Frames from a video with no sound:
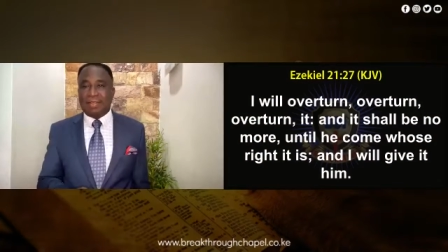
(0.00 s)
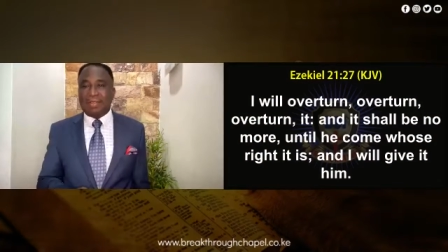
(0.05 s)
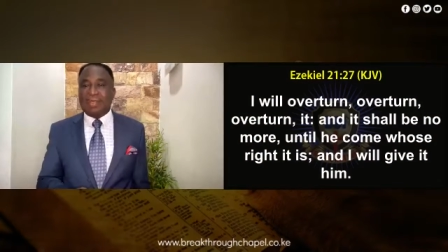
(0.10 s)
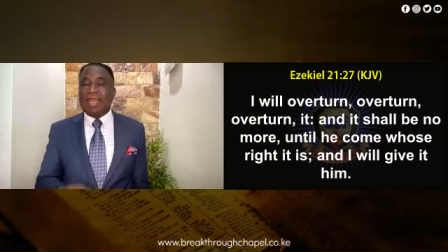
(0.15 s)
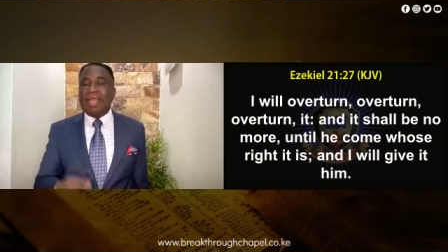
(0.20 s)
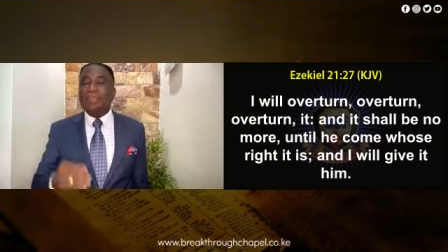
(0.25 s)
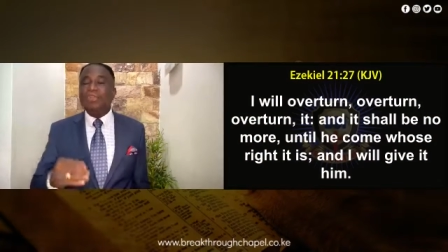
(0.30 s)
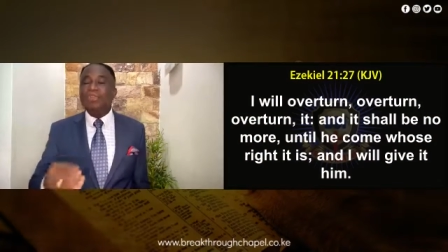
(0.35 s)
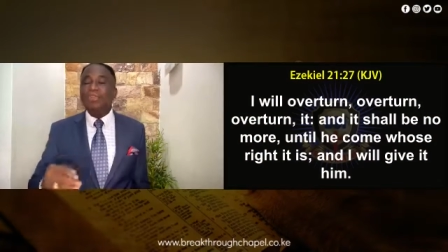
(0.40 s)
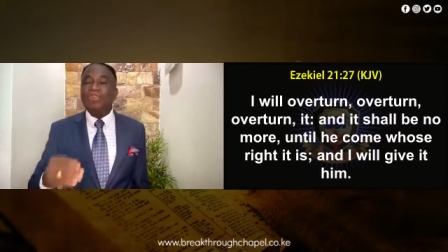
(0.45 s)

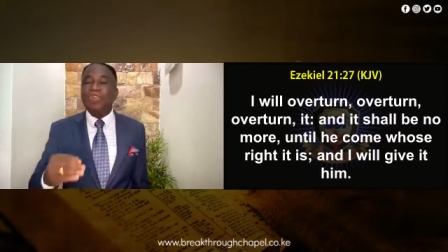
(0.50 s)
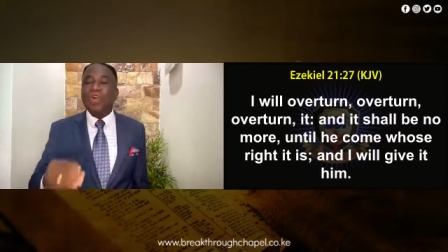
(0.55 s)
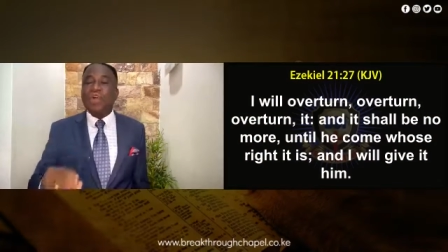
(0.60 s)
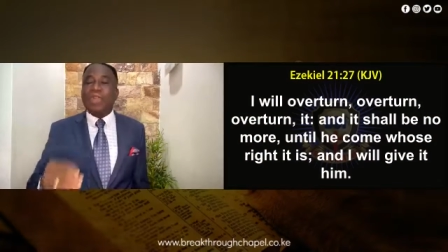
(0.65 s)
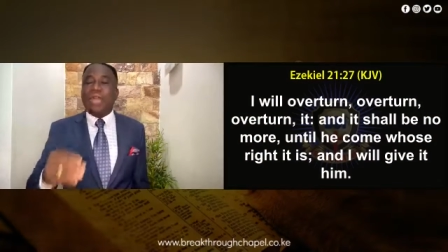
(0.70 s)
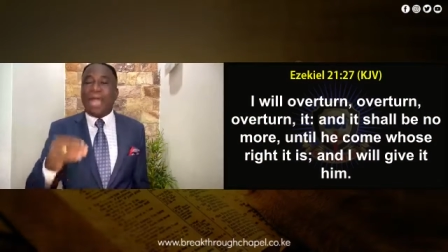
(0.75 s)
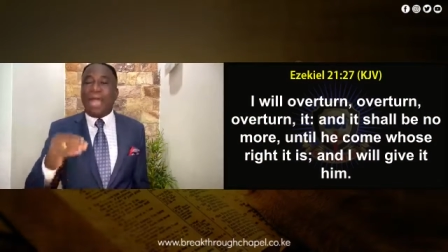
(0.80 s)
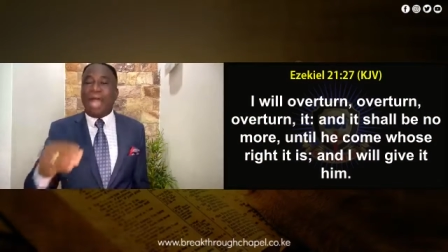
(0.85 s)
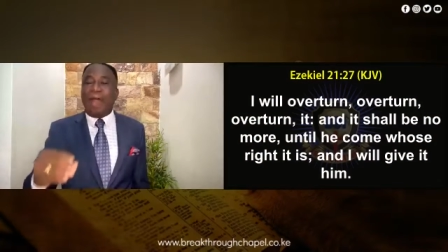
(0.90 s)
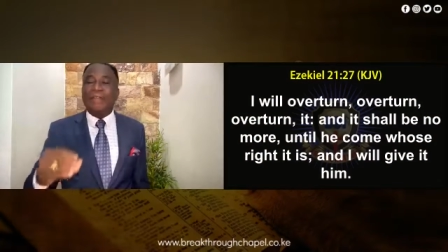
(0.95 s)
That you
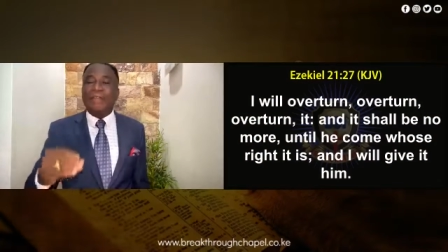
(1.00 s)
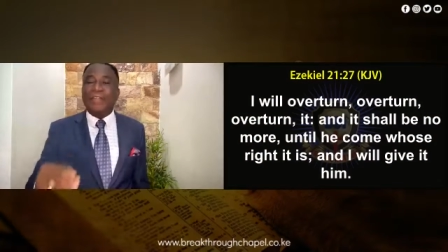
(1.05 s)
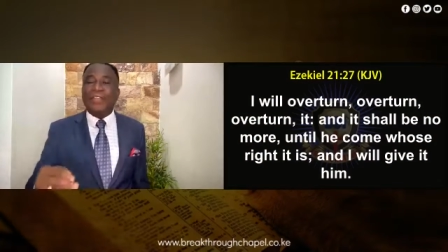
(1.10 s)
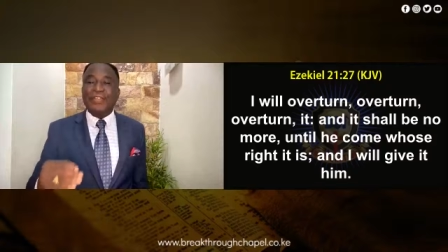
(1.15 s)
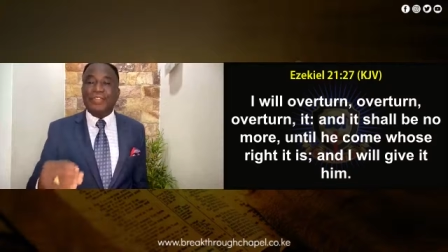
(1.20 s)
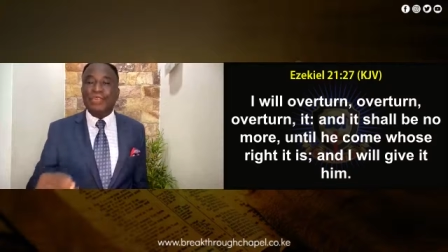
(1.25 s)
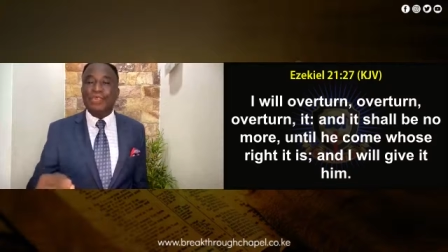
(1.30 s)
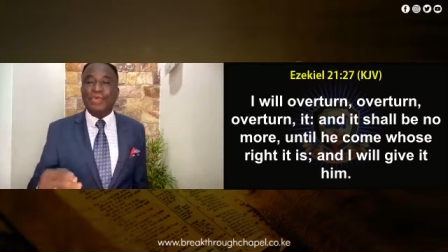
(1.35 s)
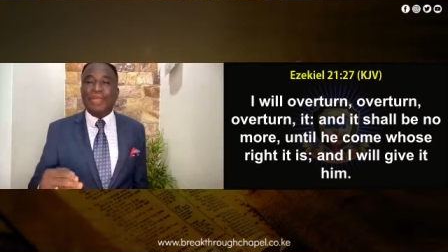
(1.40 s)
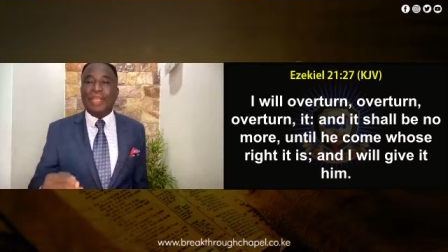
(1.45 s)
don't have
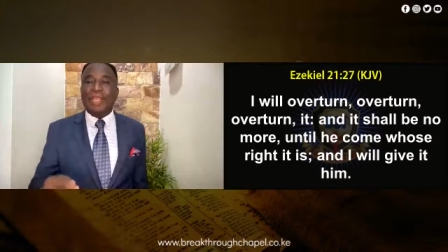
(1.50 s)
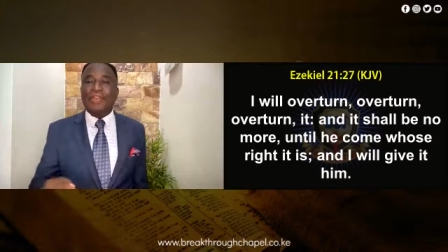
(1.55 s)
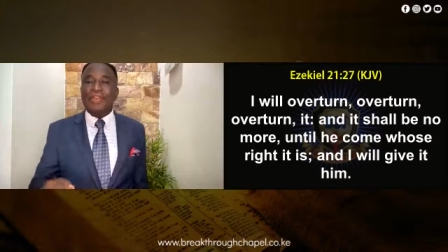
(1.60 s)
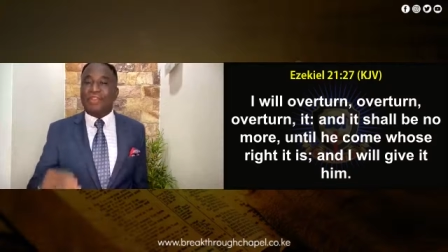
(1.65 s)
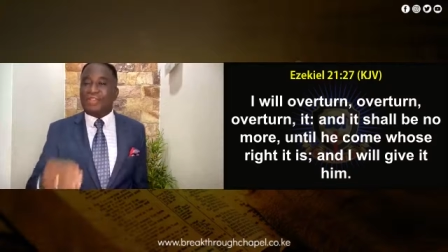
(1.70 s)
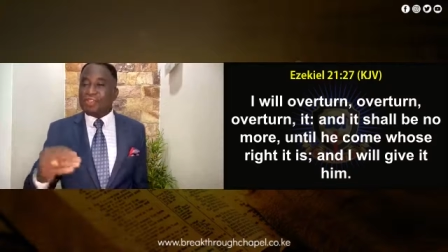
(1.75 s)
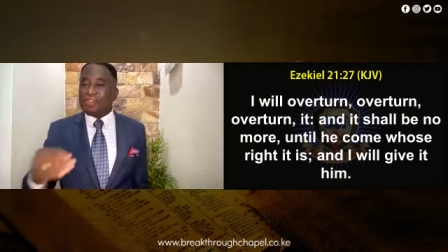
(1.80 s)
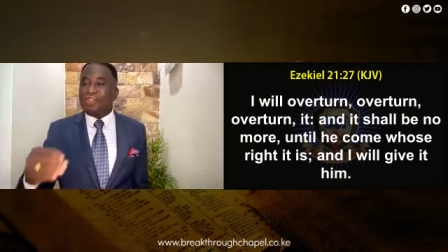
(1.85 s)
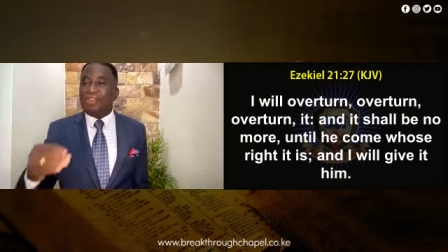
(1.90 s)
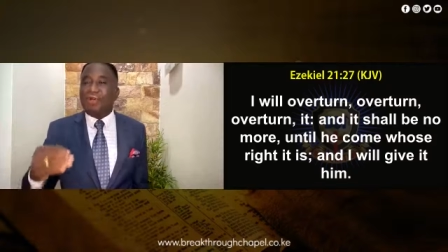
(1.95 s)
it today
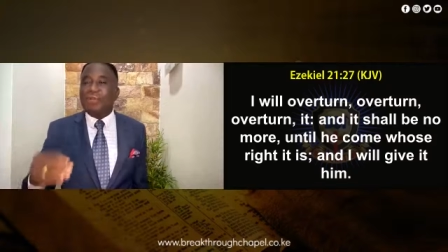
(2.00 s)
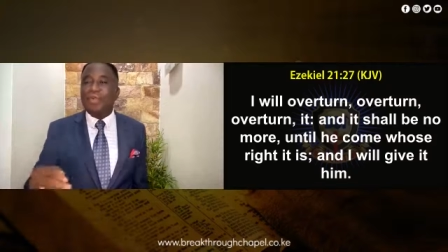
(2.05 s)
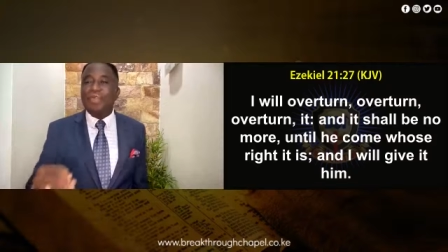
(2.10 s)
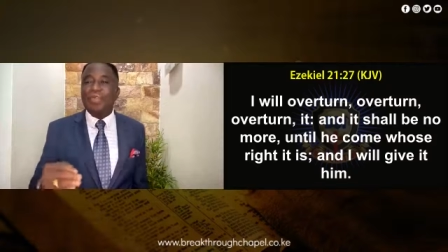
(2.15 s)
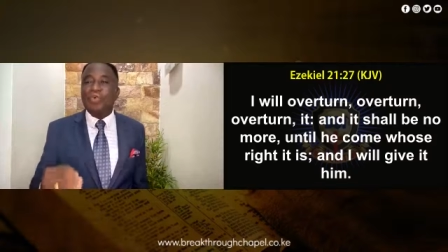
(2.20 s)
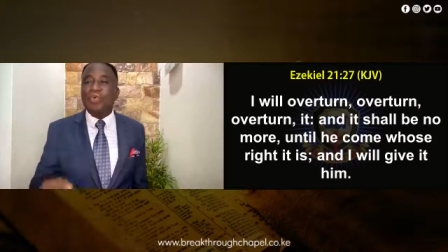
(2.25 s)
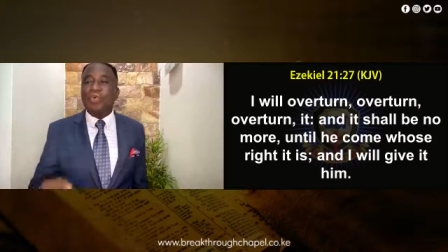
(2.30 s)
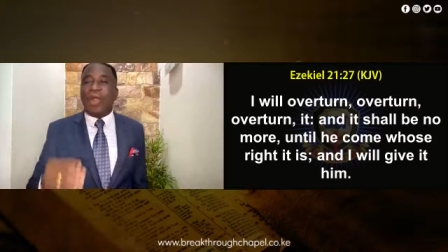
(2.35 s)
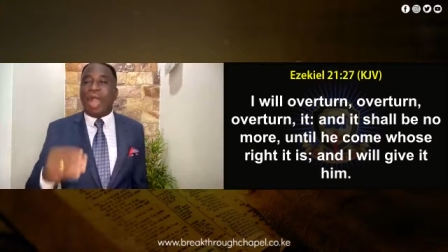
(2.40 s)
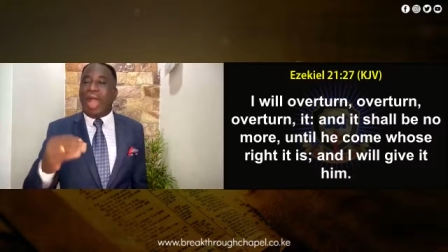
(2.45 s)
does not mean
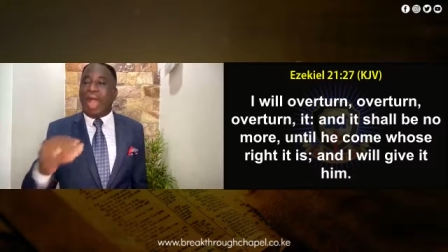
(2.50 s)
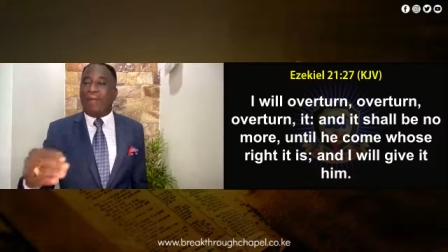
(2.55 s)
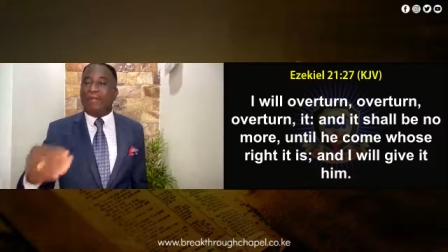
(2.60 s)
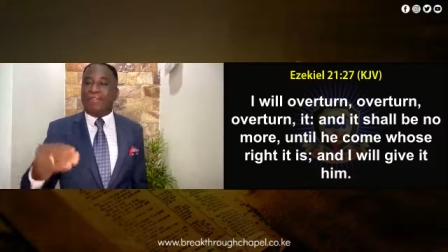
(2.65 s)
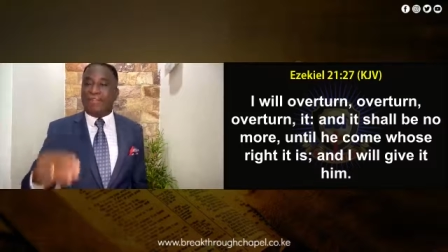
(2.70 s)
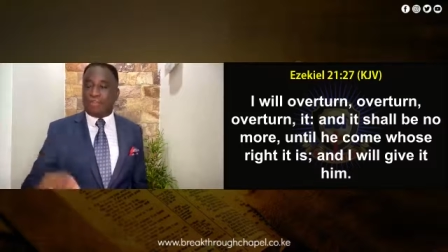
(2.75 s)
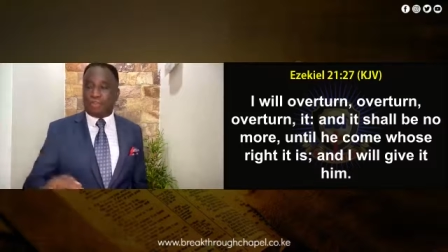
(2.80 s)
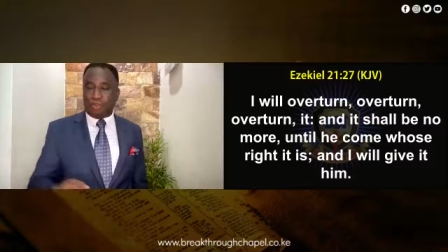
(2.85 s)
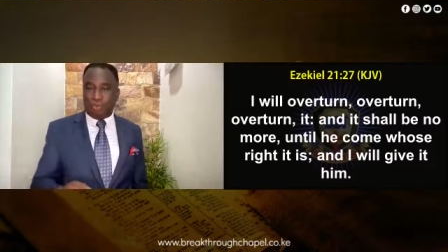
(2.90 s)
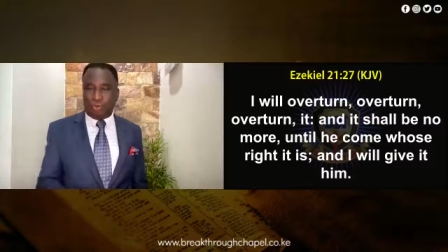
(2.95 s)
you won't
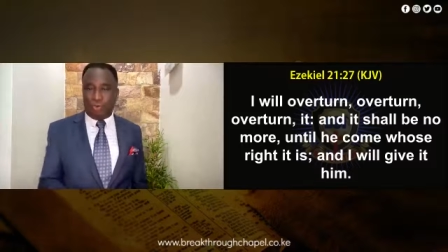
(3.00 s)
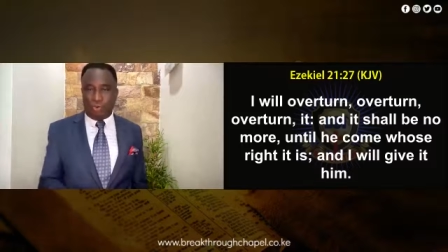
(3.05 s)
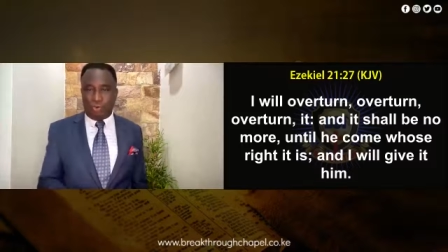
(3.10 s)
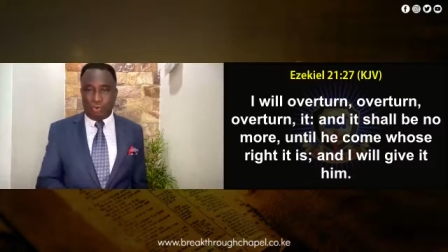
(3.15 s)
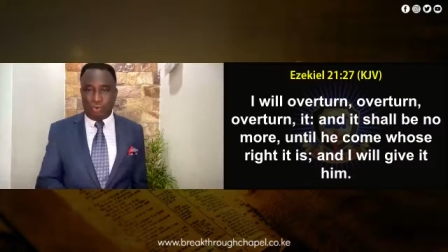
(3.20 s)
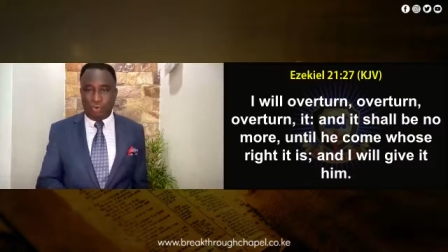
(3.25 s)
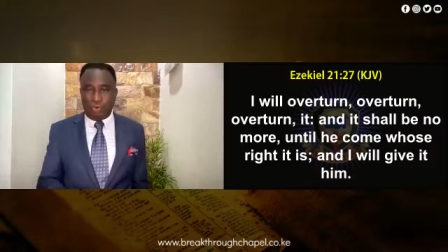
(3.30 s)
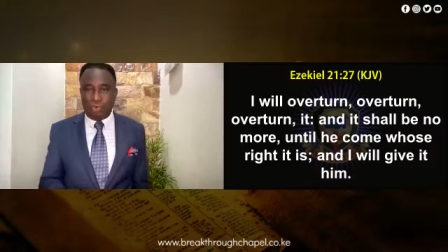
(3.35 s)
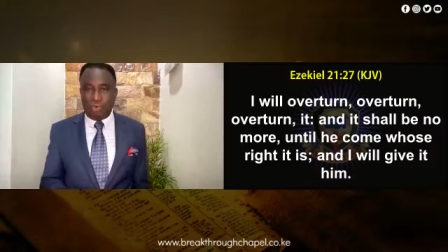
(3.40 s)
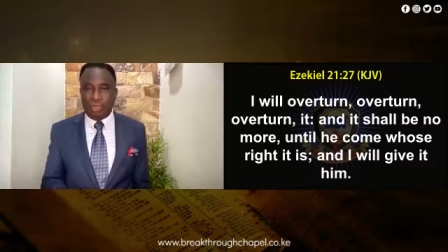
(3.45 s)
have it
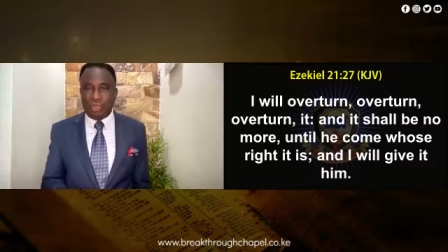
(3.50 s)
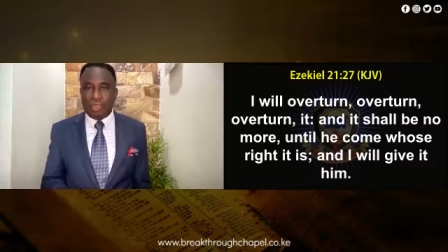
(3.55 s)
tomorrow.